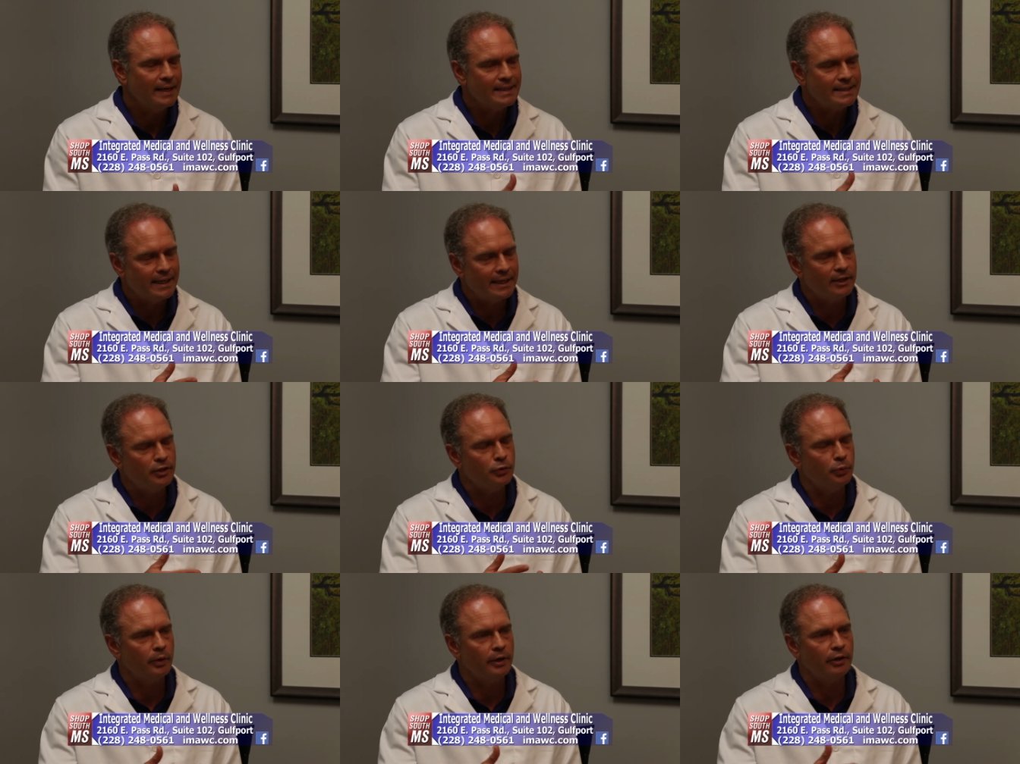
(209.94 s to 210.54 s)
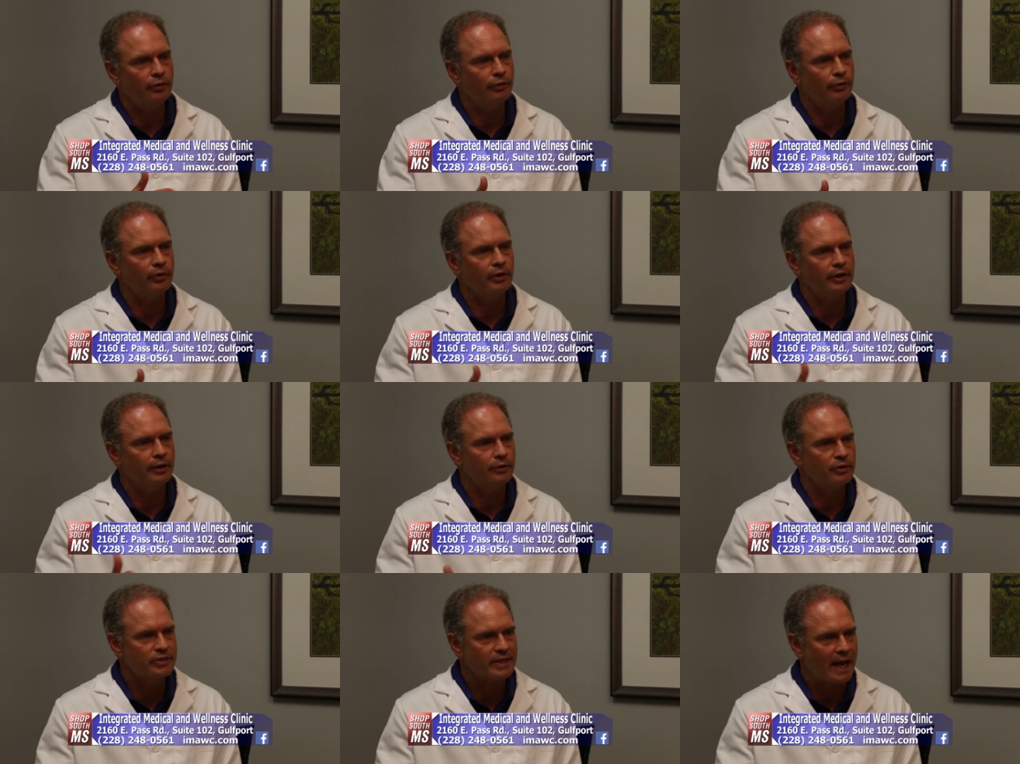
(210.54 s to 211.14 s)
10, 20, 30
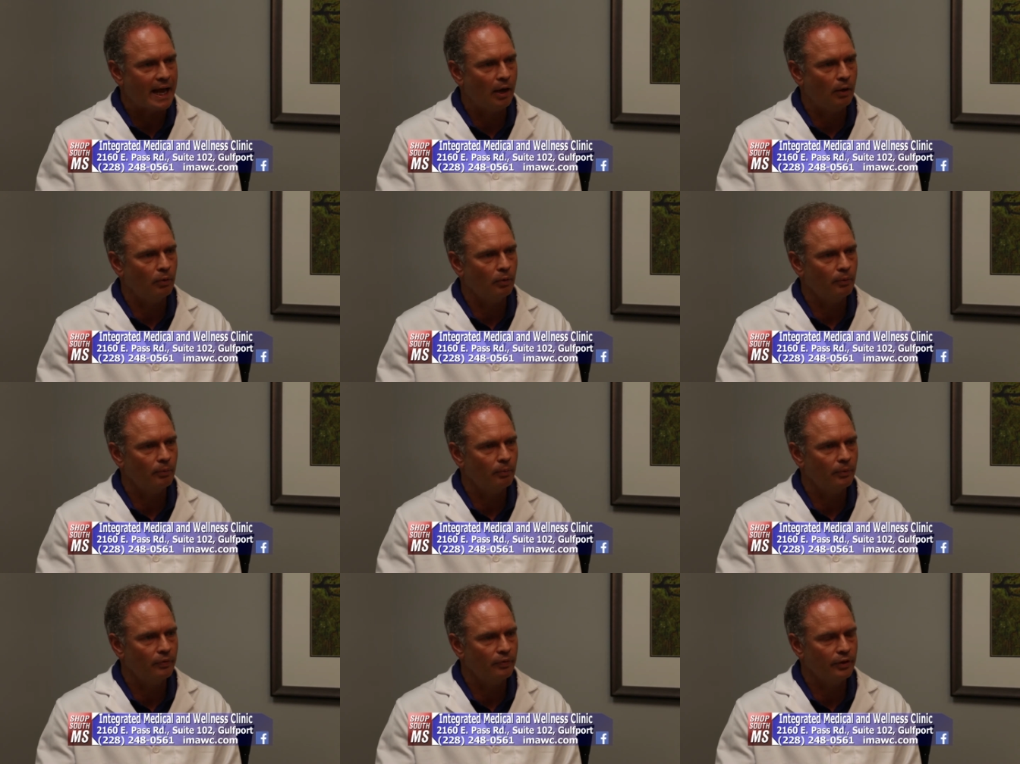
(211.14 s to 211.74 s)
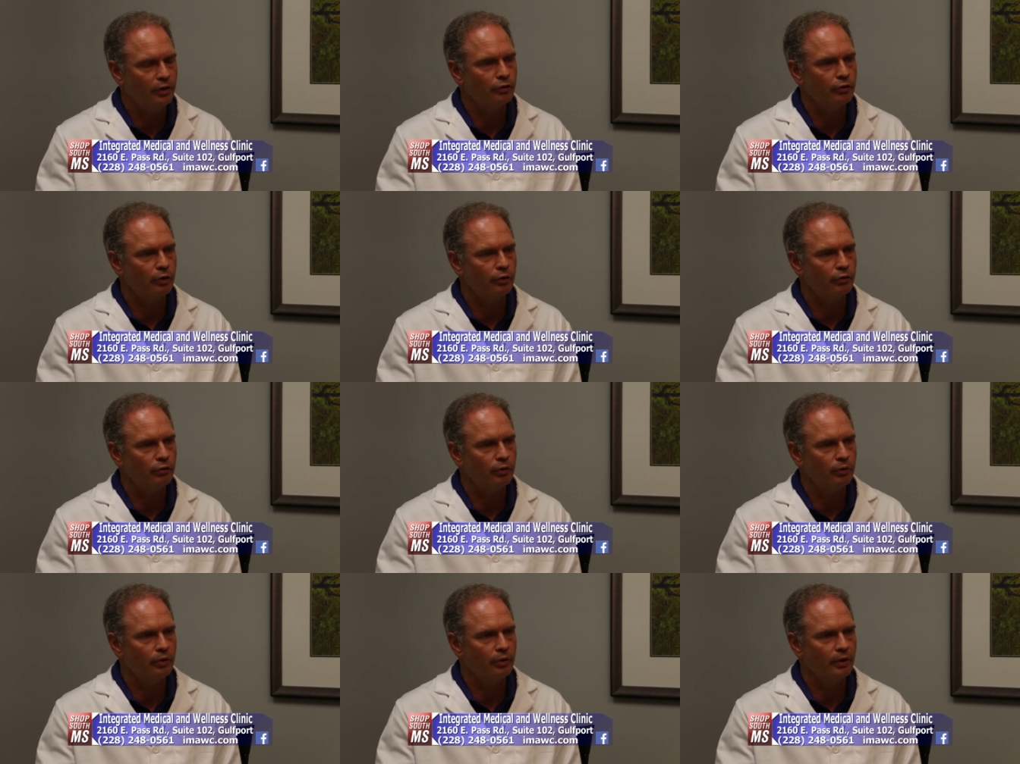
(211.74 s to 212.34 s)
years out, when things
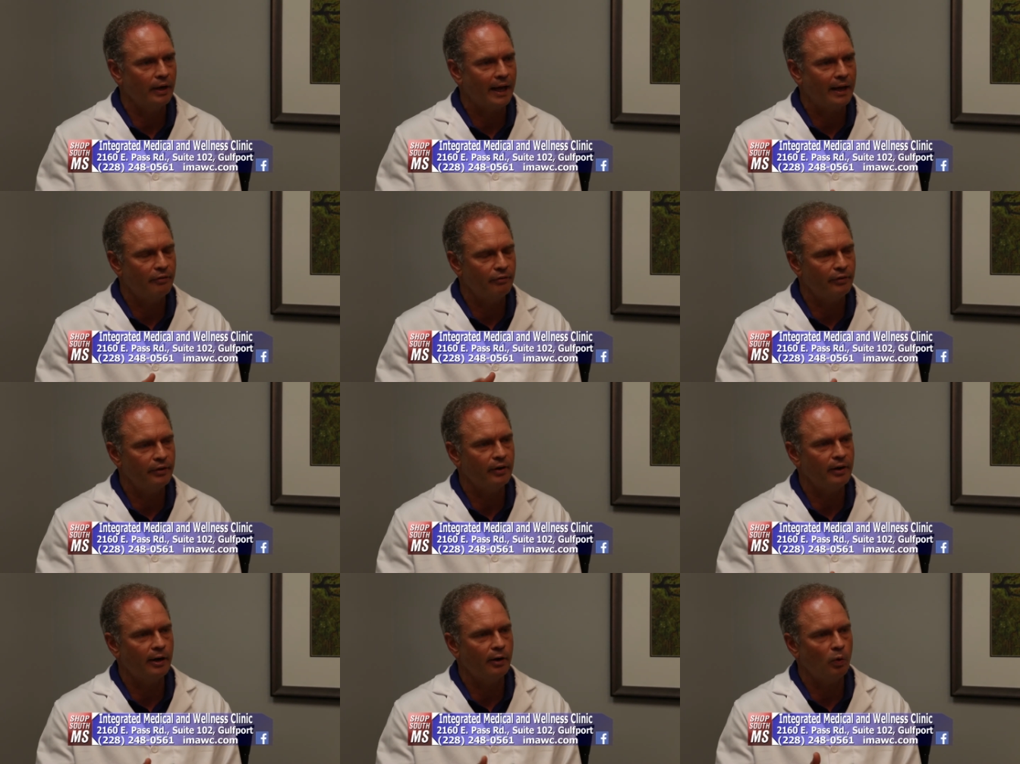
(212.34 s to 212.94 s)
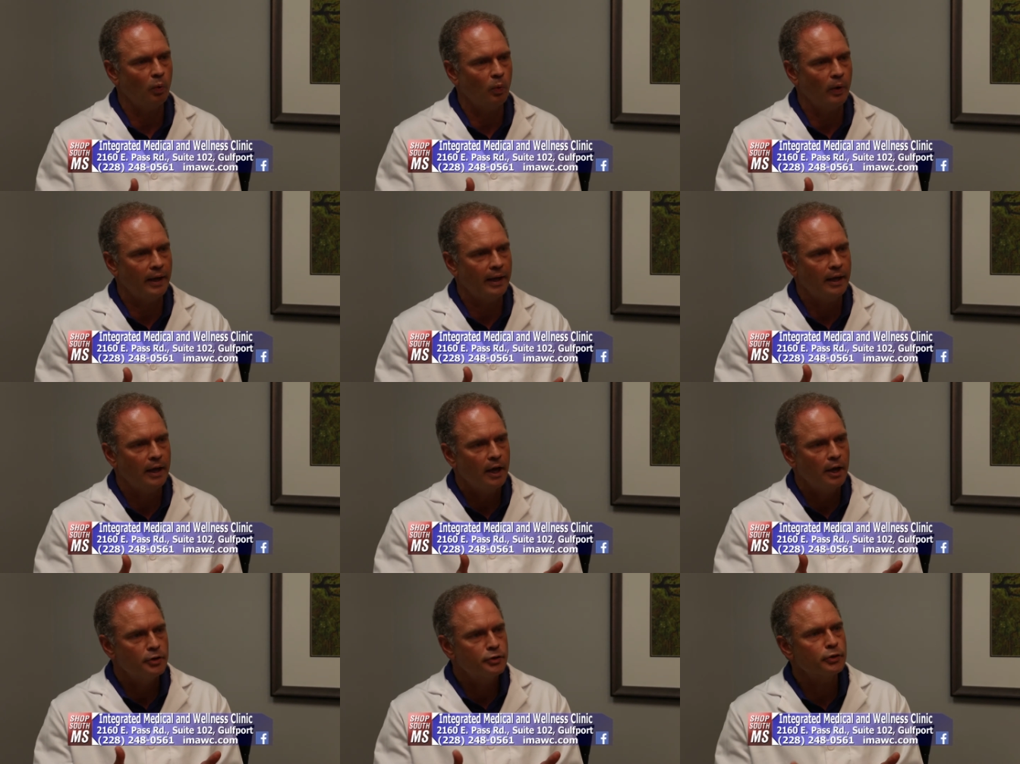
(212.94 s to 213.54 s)
aren't so good, I figured out a
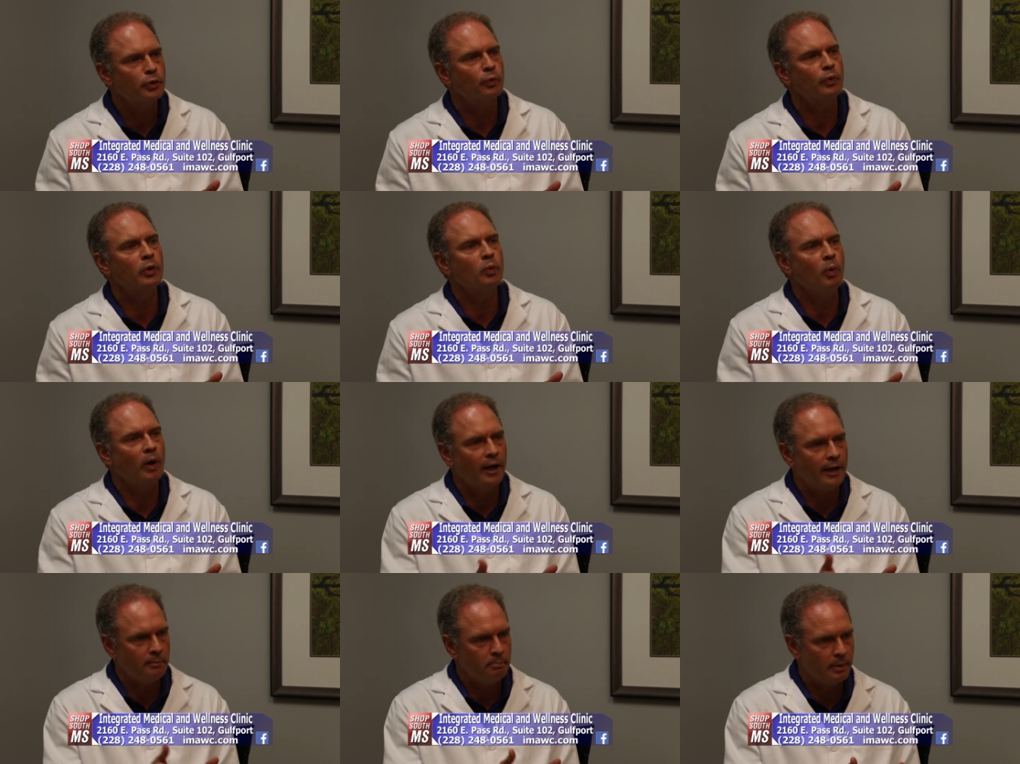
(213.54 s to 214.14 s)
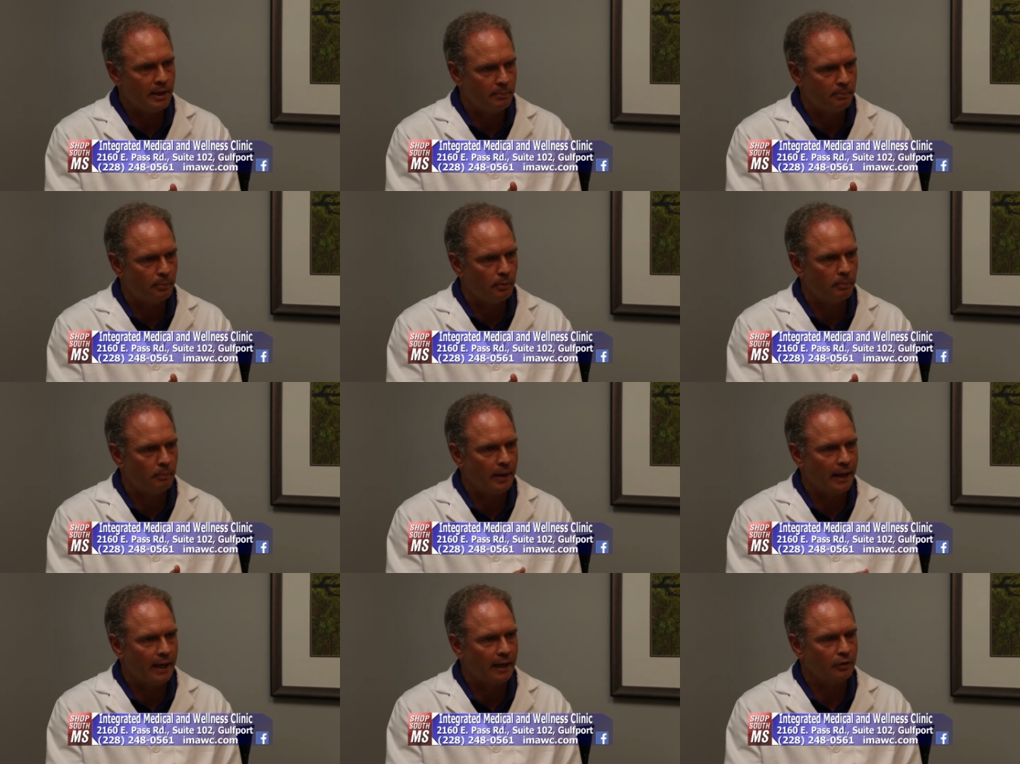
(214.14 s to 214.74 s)
way to rewind people
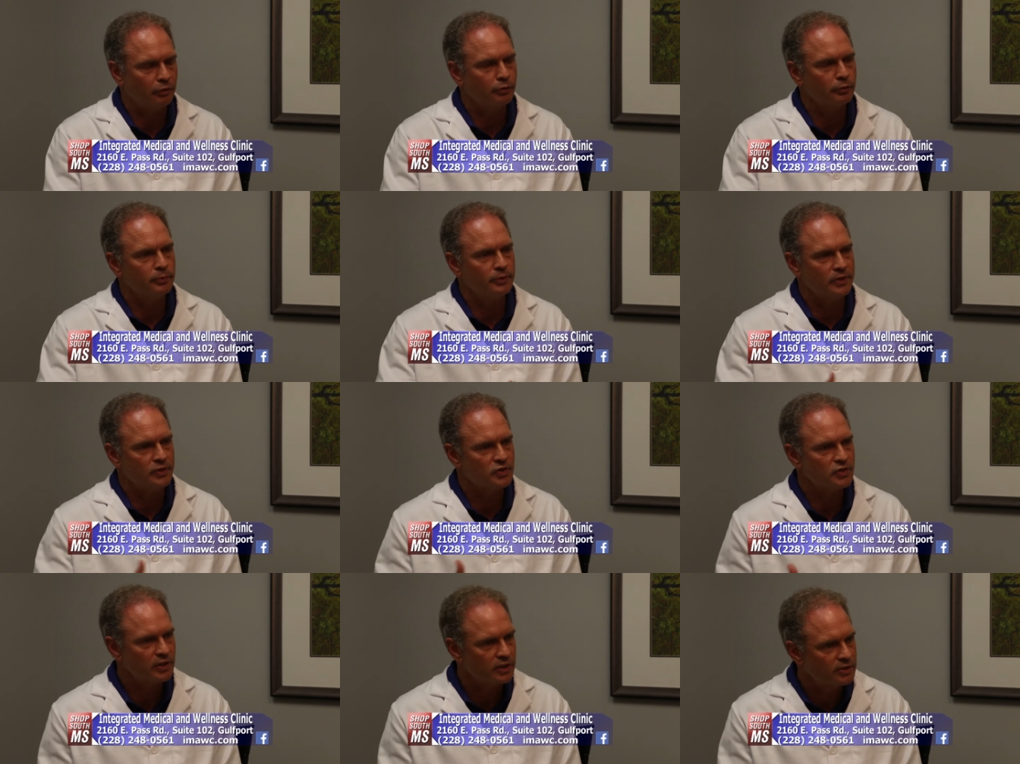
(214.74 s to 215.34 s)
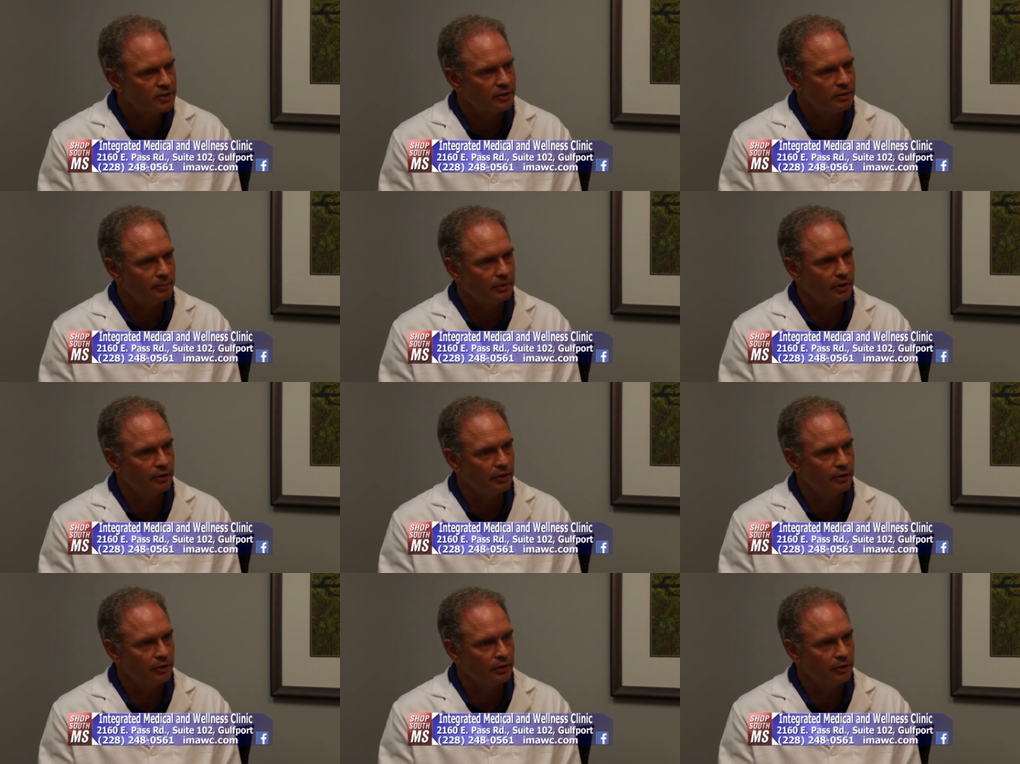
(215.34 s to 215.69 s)
back through this system.